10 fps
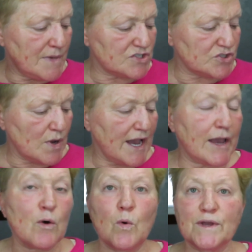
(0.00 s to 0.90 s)
so
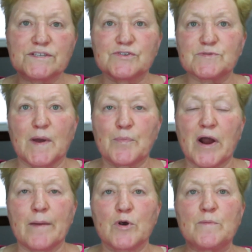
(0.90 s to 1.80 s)
I always use my
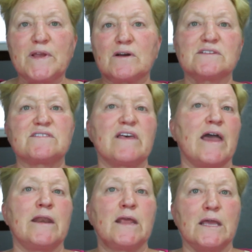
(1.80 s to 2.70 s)
primer because
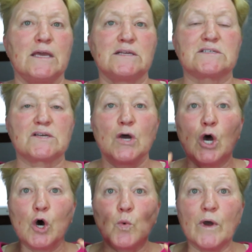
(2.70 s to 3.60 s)
then it
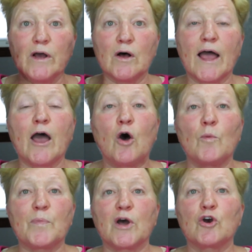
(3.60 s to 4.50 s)
will
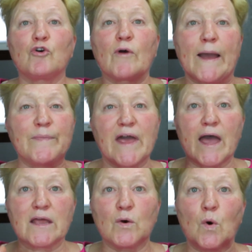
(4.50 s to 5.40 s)
help grab
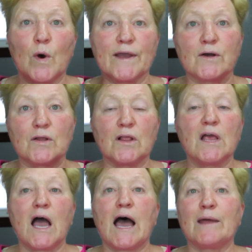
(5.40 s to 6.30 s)
that oil
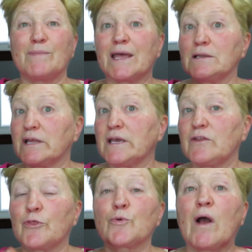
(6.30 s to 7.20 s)
on my
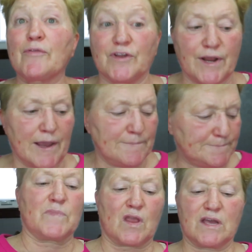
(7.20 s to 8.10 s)
lid throughout the day.
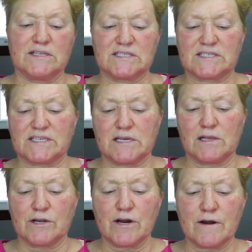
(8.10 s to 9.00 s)

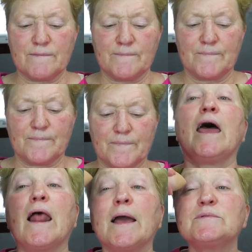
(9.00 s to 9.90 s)
Concealer,
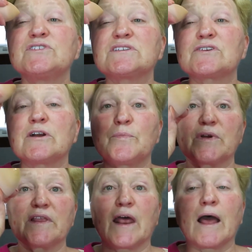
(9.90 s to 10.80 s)
and I'm just going to
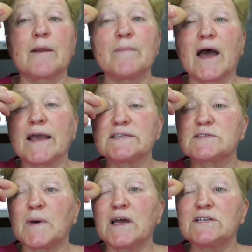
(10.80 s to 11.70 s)
put that on my
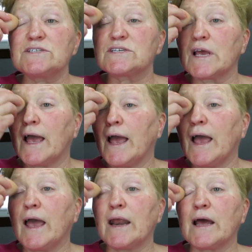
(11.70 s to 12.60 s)
sponge
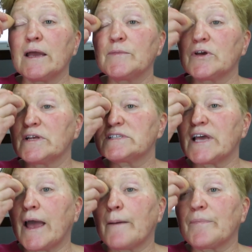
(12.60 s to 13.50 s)
and I'm going to
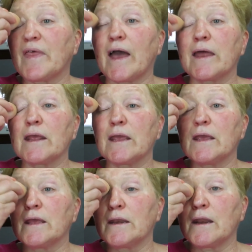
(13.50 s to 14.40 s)
tap that
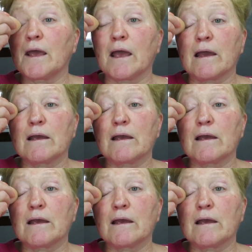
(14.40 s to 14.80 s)
in.